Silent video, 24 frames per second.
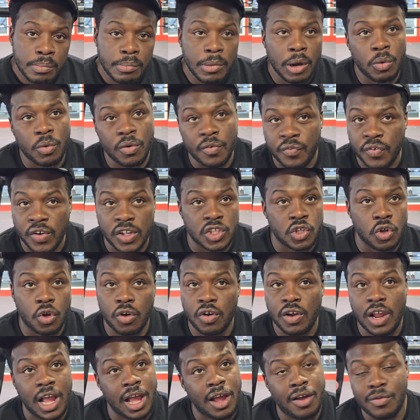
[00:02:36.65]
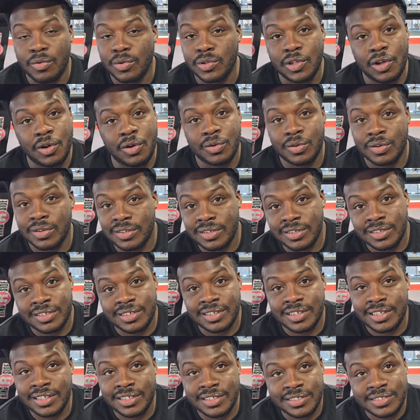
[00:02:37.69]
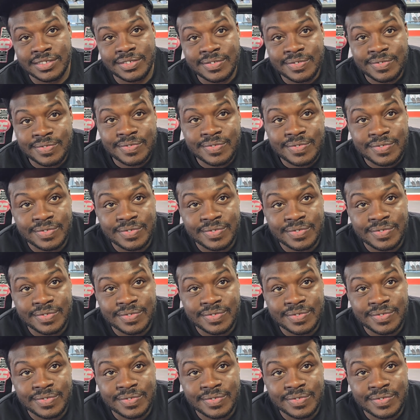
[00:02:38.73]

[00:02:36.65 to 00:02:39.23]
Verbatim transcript: But with Fundora, I don't